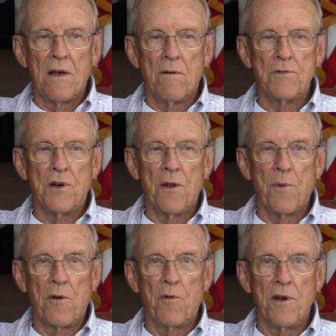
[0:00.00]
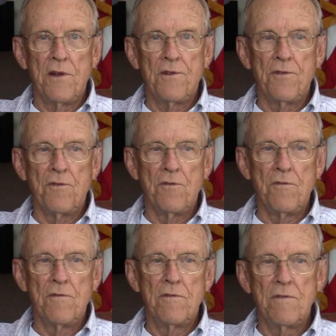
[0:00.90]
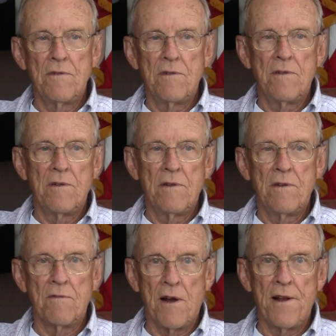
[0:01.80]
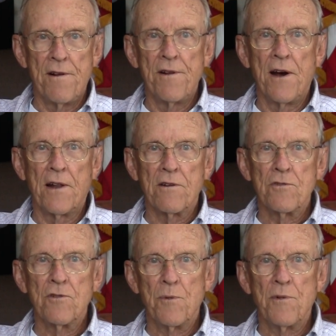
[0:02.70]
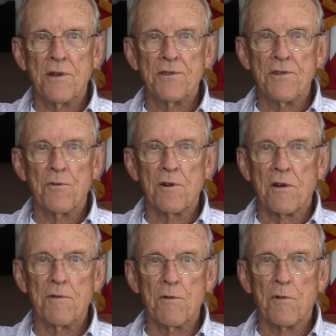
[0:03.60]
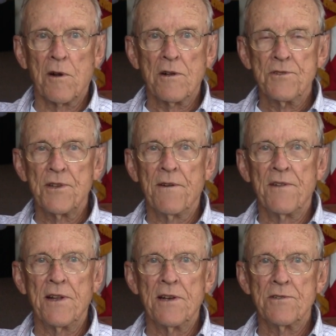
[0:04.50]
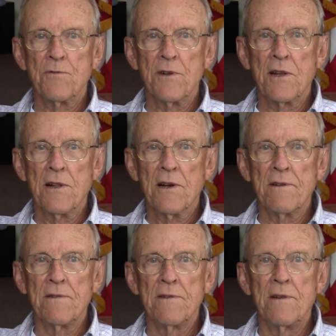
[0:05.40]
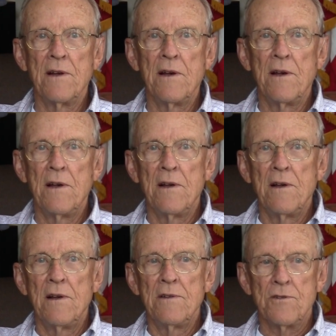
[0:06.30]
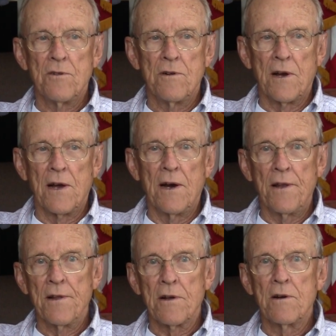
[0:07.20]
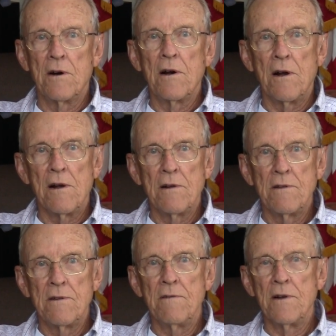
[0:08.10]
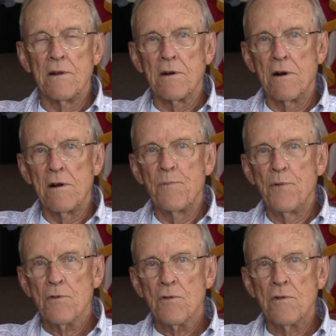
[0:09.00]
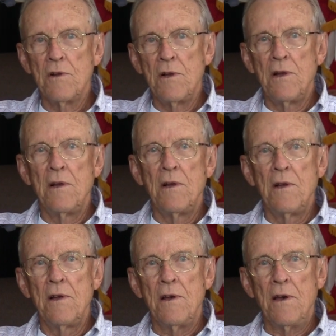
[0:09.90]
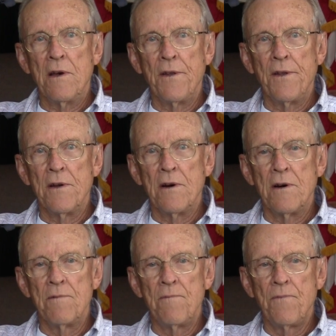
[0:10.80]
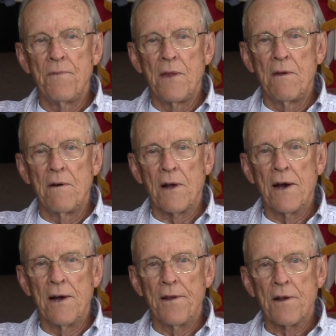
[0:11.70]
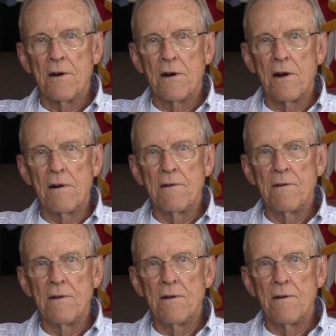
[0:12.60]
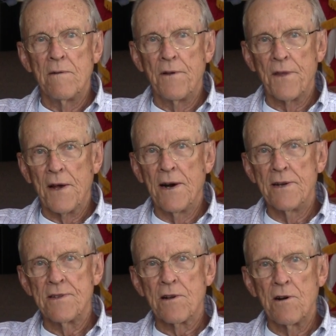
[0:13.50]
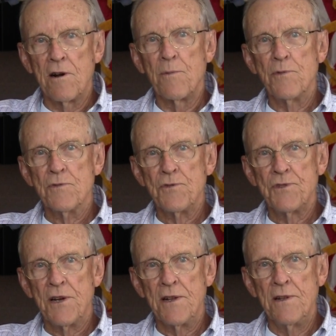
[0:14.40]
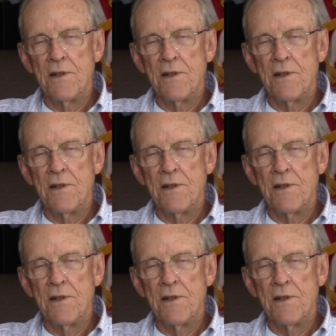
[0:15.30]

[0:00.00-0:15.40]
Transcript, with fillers: I was on my way to Wright Aeronautical Corporation to work. We were working seven days a week then. So I got in a car. They had a carpool, and uh, I got in a car. One of the guys in the carpool said,